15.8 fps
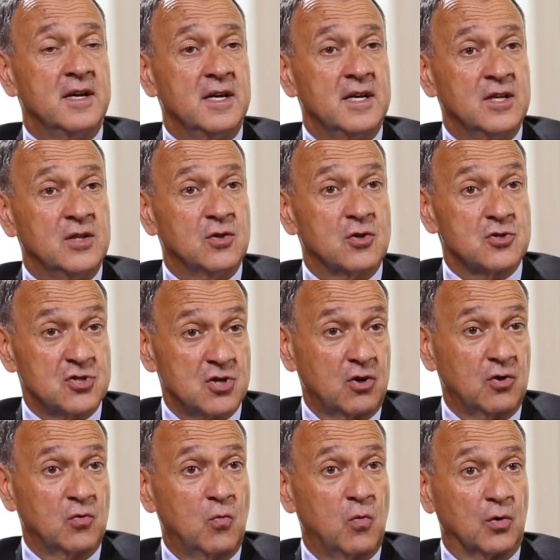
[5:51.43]
in the
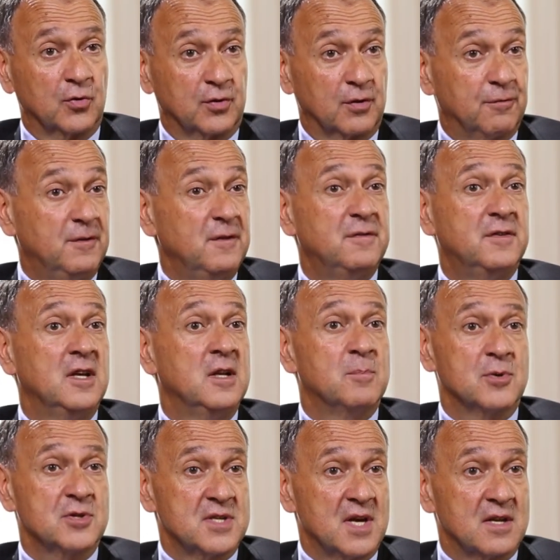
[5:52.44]
second quarter,
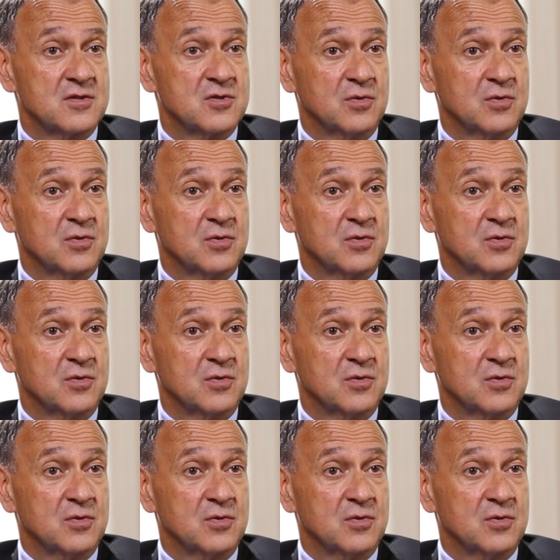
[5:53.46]
15%.